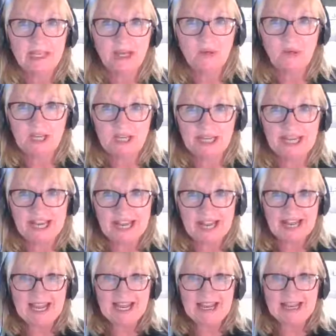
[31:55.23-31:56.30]

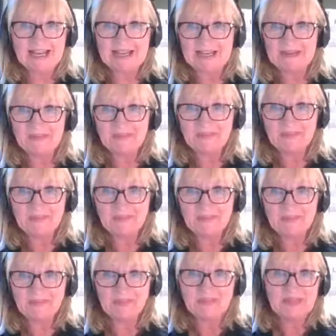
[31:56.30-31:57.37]
Okay.
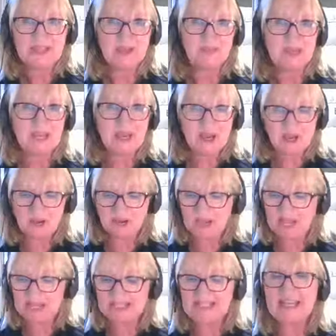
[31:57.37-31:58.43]
There we go.
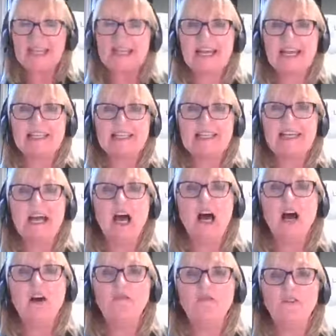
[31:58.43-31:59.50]
That's it. That's it.
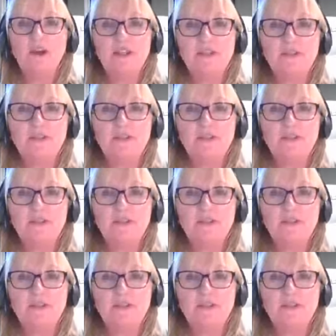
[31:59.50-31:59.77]
Halfway